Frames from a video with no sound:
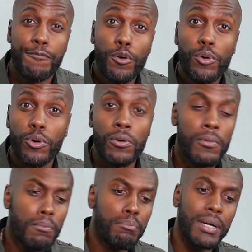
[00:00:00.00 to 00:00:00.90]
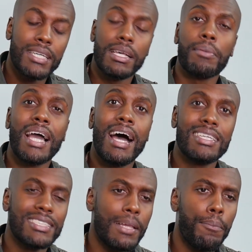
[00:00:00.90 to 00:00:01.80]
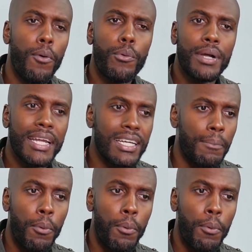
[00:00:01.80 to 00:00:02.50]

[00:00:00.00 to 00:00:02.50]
full because I'm constantly pouring in,